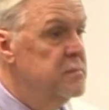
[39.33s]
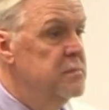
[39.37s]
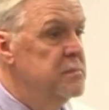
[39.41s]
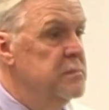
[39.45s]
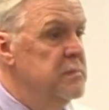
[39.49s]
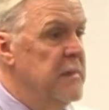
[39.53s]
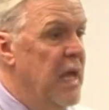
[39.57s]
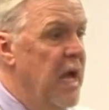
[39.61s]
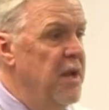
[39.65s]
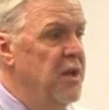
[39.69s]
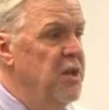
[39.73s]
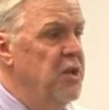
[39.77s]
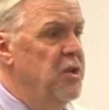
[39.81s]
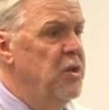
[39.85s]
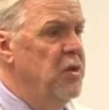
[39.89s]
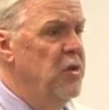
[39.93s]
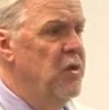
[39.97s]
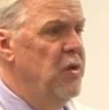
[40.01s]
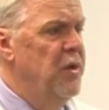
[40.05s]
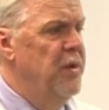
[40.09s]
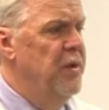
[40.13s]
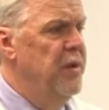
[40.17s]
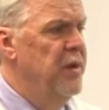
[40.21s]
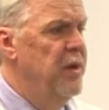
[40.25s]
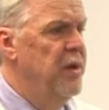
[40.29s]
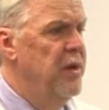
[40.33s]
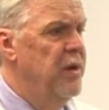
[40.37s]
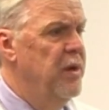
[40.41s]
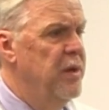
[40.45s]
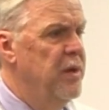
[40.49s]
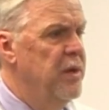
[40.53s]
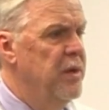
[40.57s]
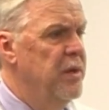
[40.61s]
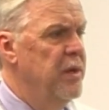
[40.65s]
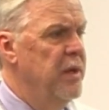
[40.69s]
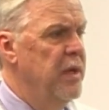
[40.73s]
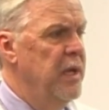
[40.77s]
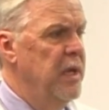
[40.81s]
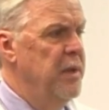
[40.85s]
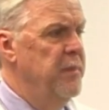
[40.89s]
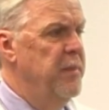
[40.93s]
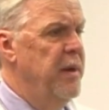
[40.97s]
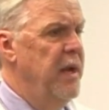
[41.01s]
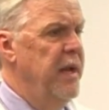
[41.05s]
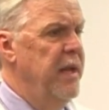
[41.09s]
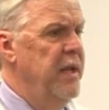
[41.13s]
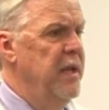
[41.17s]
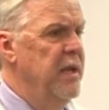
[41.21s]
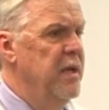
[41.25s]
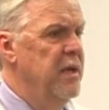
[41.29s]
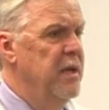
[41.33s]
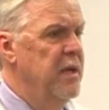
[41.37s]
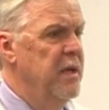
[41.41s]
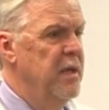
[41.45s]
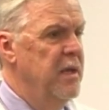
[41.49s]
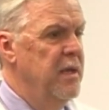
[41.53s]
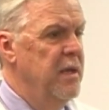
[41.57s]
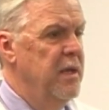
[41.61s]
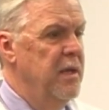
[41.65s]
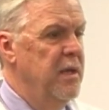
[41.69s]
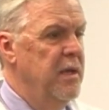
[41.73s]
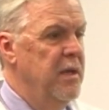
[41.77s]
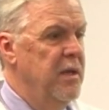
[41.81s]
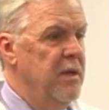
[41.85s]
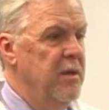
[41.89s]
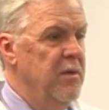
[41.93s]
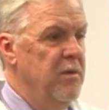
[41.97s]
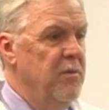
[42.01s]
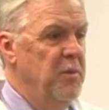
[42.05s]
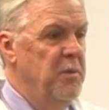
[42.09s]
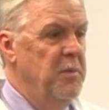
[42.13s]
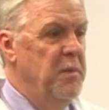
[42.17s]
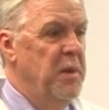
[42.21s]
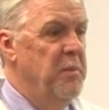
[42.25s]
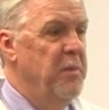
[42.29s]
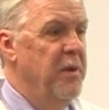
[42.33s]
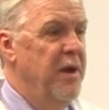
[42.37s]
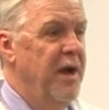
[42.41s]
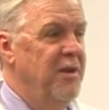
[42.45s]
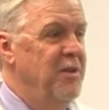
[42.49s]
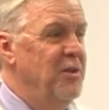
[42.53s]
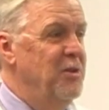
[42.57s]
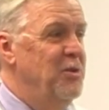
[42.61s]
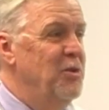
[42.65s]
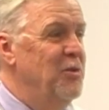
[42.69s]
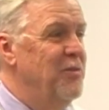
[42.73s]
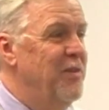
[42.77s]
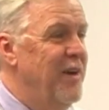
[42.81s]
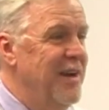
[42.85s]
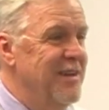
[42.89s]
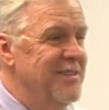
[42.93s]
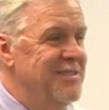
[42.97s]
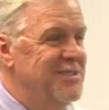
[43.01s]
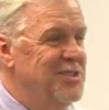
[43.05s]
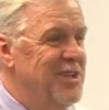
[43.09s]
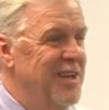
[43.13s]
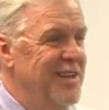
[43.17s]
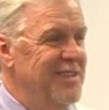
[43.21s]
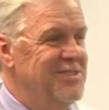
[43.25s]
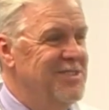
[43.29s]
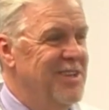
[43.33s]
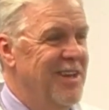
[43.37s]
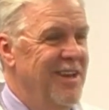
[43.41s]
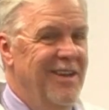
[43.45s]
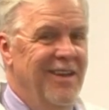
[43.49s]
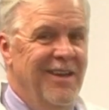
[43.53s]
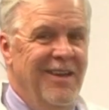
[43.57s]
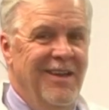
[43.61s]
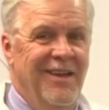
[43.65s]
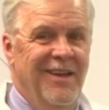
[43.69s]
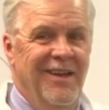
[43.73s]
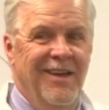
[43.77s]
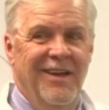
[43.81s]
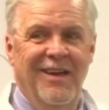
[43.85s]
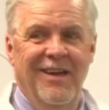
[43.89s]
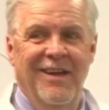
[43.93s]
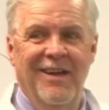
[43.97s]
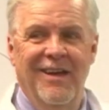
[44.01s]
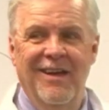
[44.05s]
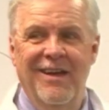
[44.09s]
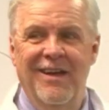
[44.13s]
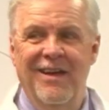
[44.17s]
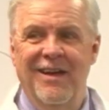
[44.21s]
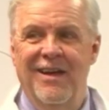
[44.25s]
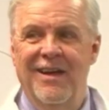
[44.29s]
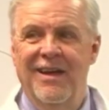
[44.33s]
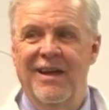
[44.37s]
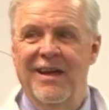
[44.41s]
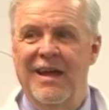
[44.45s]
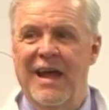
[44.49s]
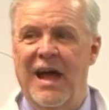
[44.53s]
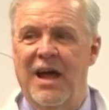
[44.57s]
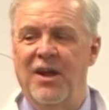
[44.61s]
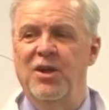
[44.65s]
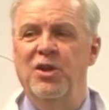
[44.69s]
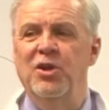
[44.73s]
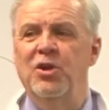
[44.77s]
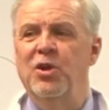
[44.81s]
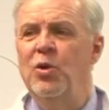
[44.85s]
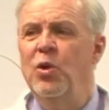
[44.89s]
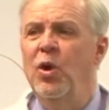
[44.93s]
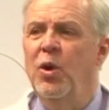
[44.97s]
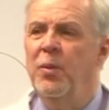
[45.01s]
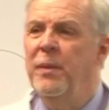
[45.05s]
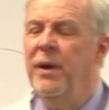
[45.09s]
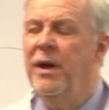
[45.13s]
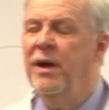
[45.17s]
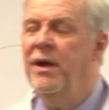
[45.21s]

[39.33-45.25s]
How do you do it? Anybody remember how to do vital signs? How do you do them?